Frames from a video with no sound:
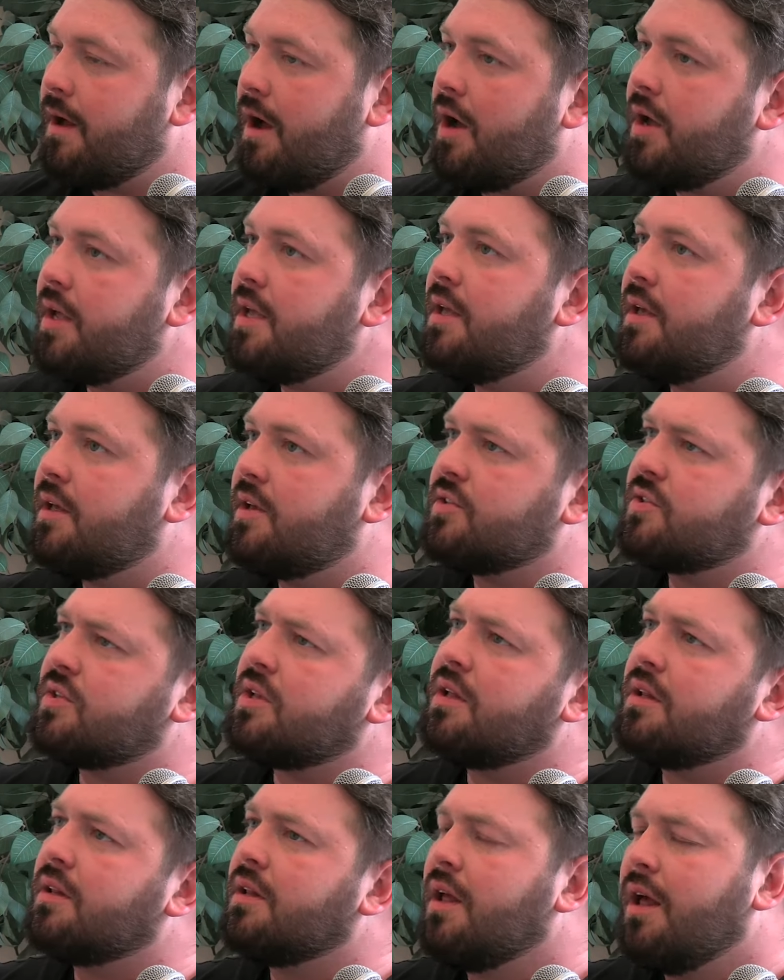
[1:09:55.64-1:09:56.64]
i
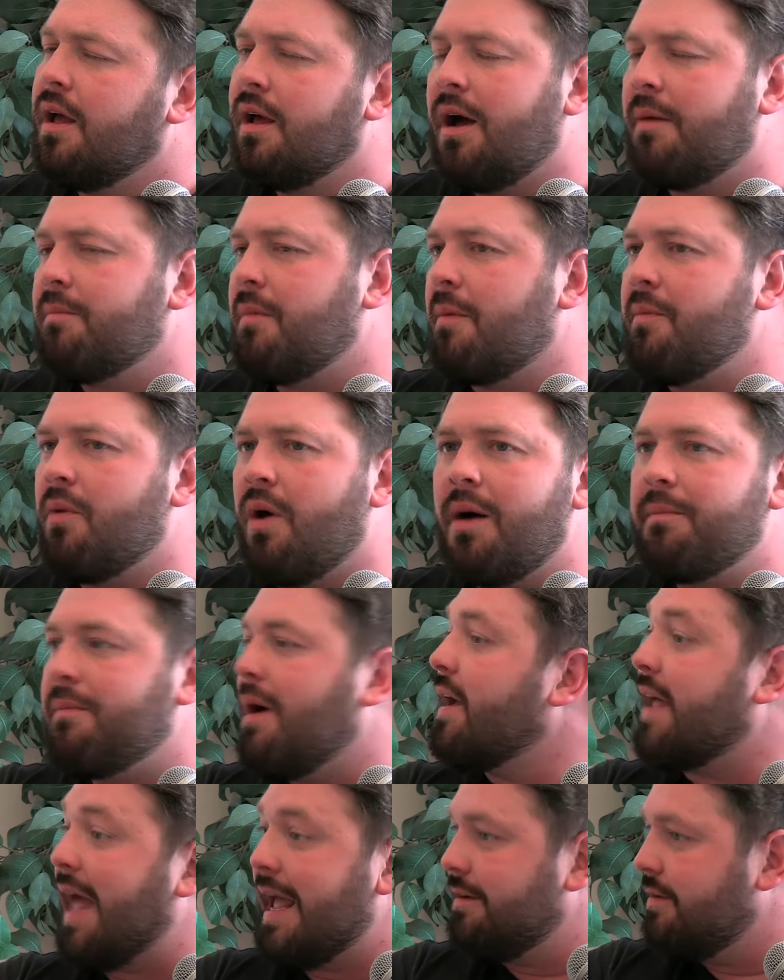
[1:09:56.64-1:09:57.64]
because I'm, I'm, I'm,
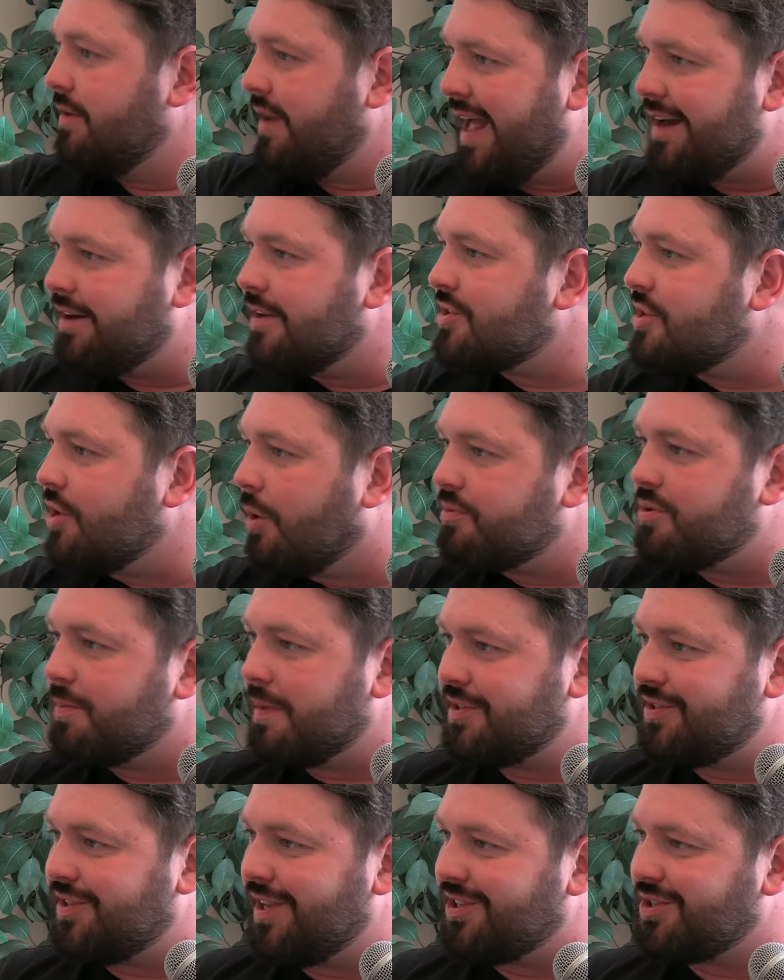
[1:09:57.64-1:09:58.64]
again endlessly
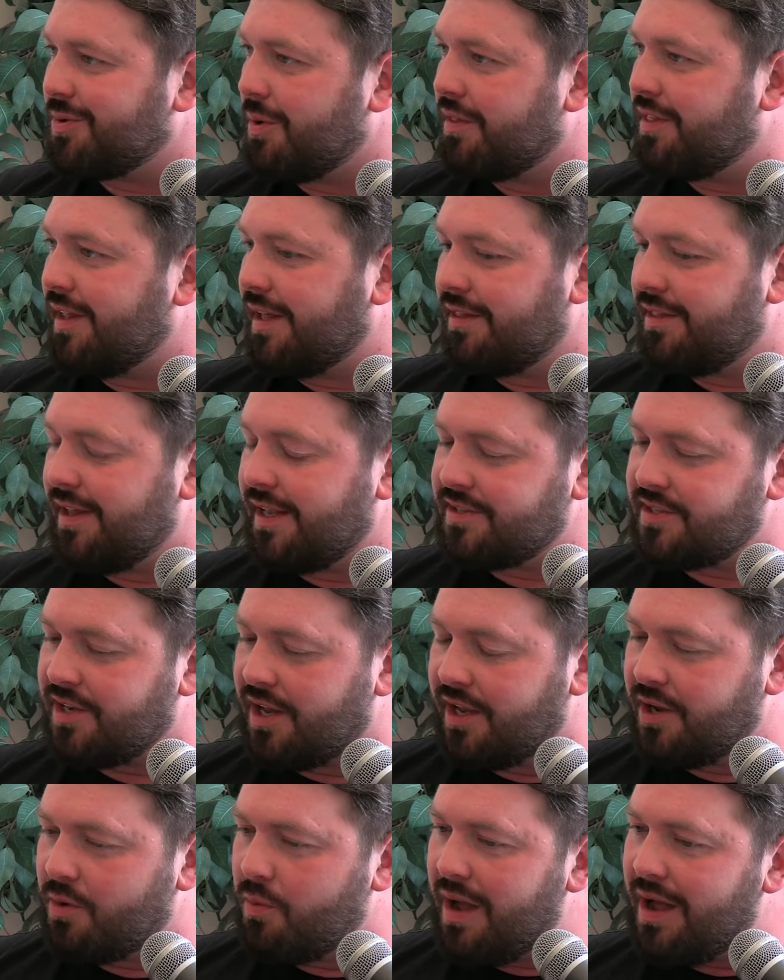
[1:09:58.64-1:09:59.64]
optimistic so i think things
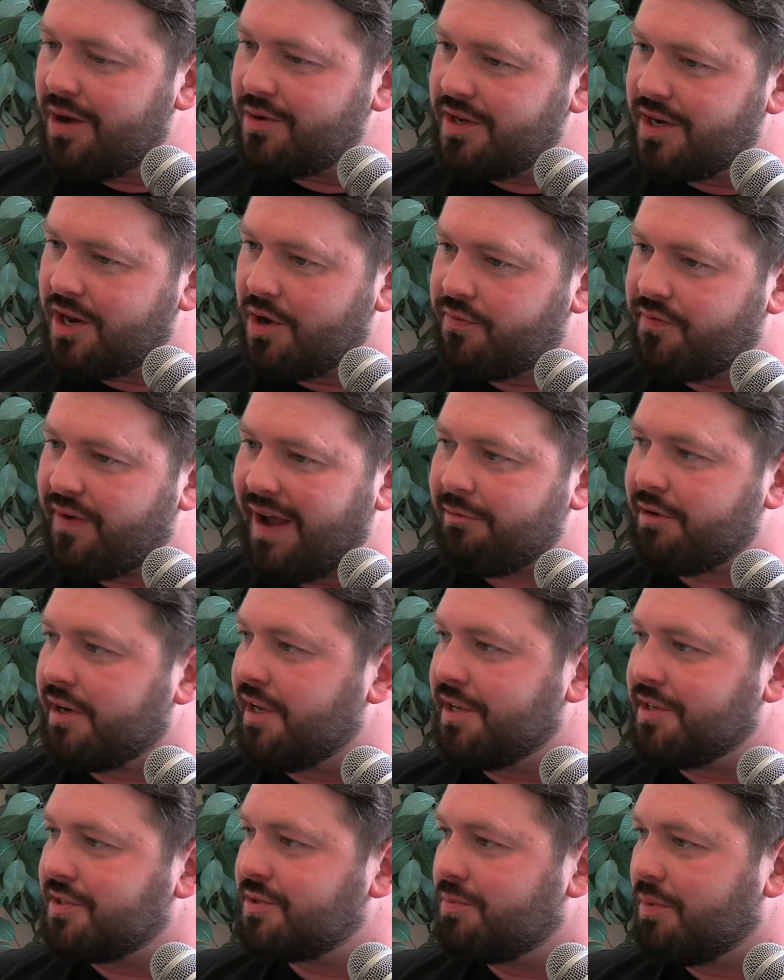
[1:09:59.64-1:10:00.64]
like well you know
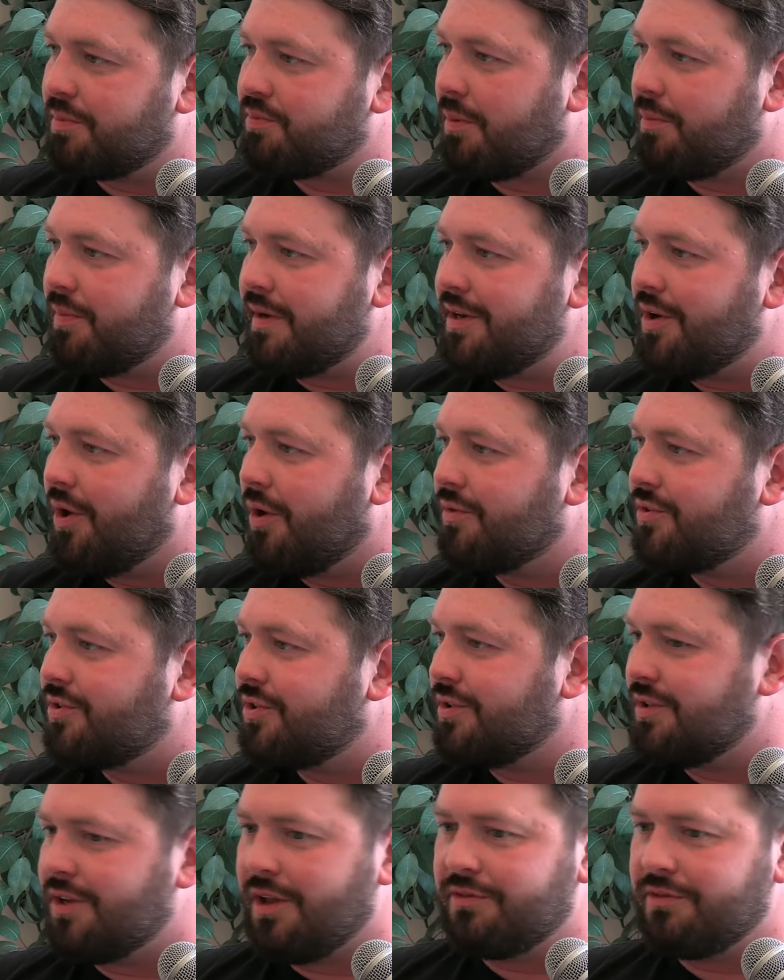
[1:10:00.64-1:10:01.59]
farriers were probably not too,